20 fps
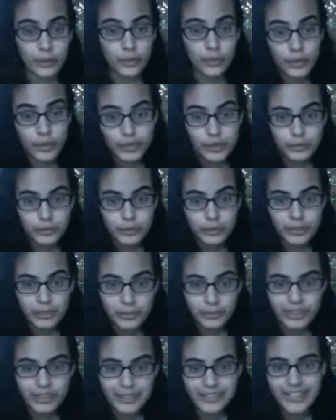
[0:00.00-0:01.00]
with
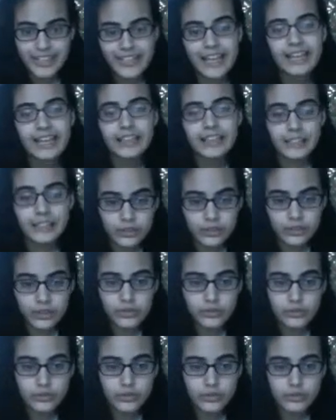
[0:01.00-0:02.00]
ubiquitin, and that is
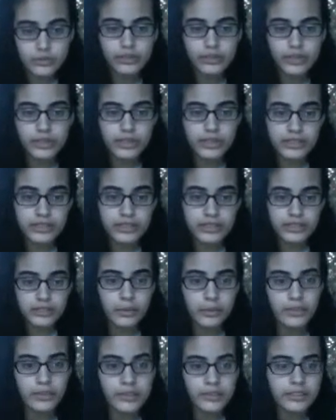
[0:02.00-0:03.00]
due to its
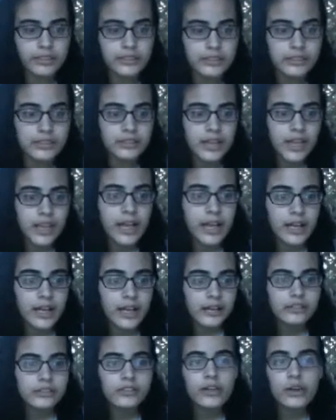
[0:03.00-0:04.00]
importance.
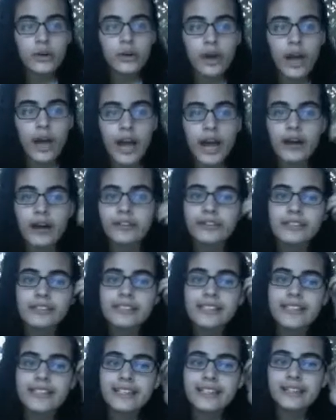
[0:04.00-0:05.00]
So how
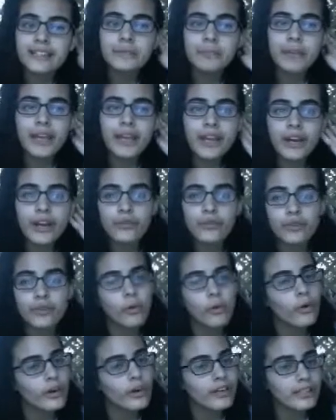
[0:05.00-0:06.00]
does it compare
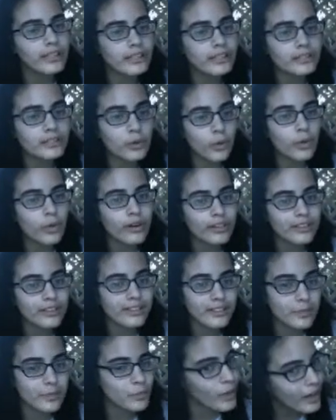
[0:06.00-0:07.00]
from organism to
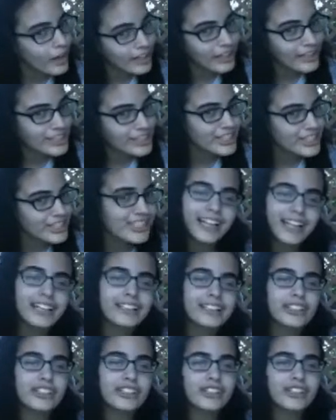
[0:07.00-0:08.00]
organism? Well, I just
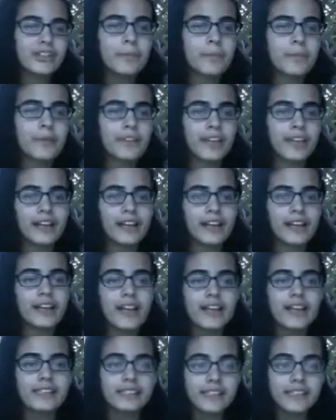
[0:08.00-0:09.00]
kind of touched up on that.
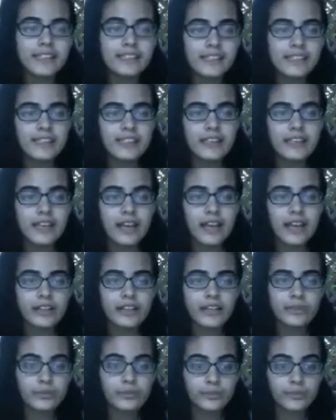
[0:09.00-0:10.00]
Since it
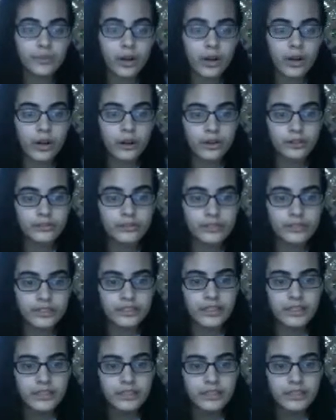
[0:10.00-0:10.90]
has evolved